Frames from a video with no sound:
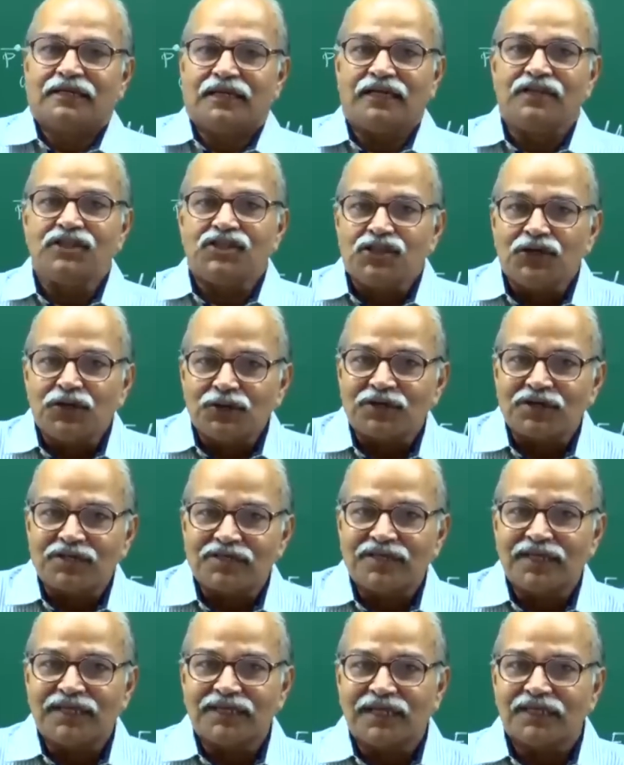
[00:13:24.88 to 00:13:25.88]

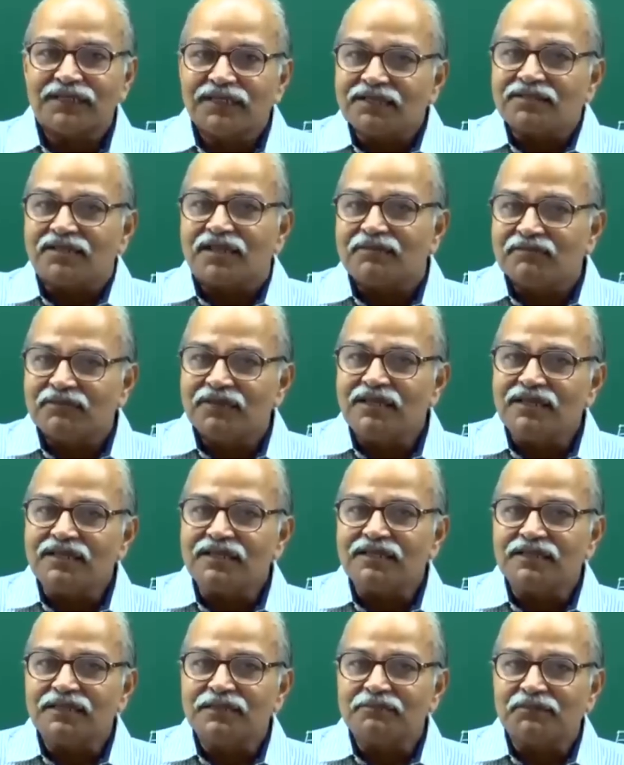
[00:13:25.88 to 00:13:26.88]
ensures that at the
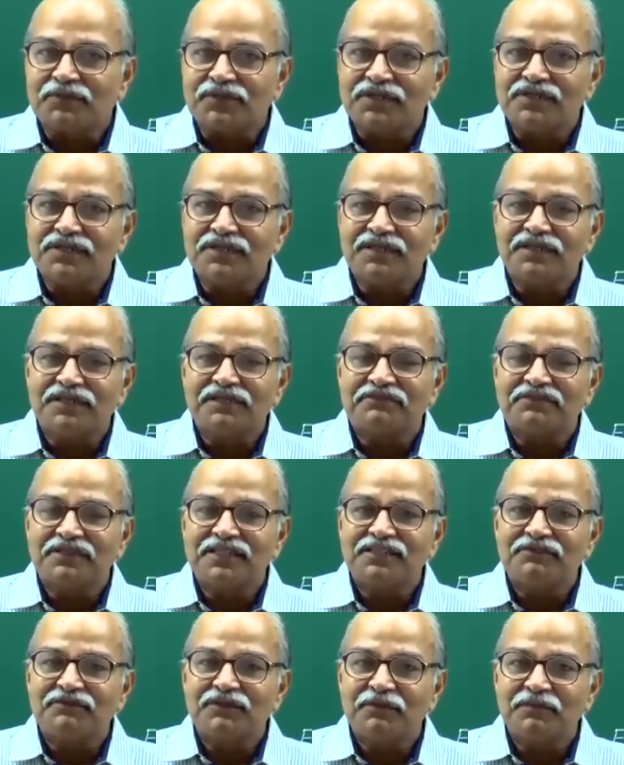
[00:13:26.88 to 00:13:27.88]
terminals the potential
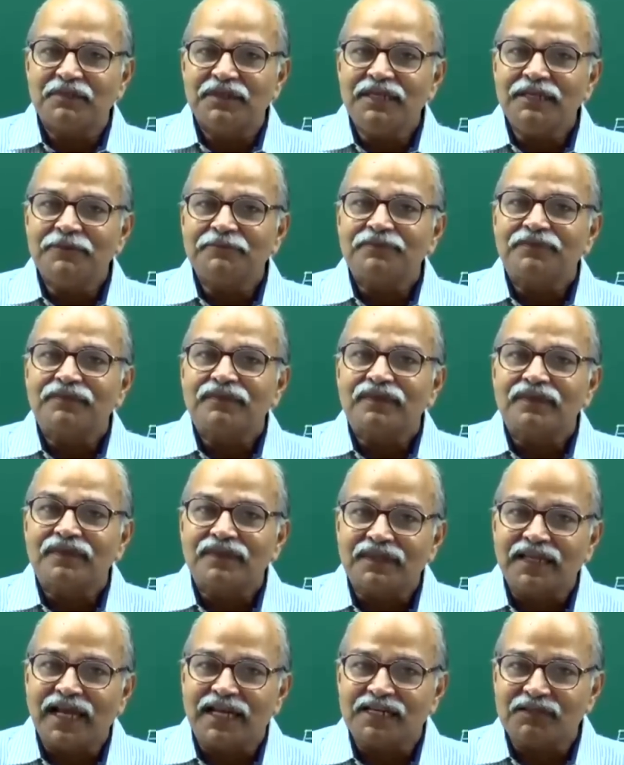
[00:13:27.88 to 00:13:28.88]
difference will be
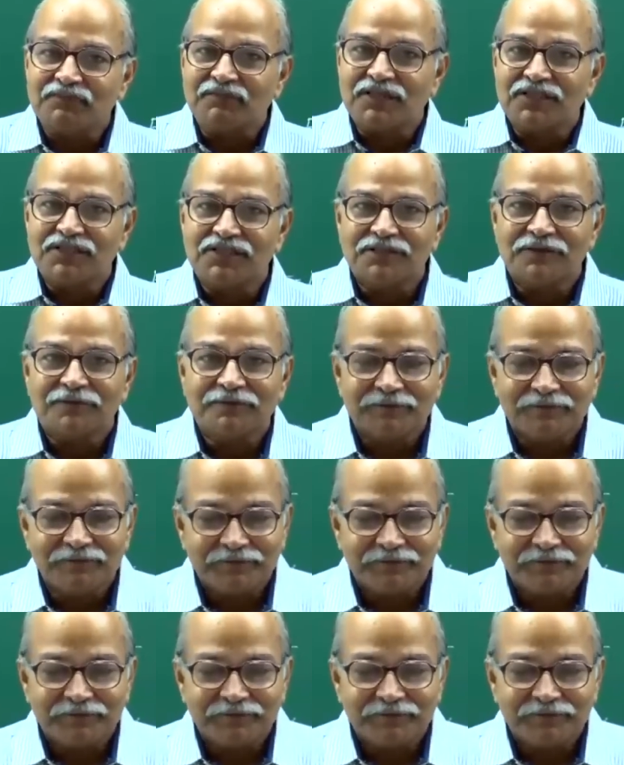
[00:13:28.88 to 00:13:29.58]
that much.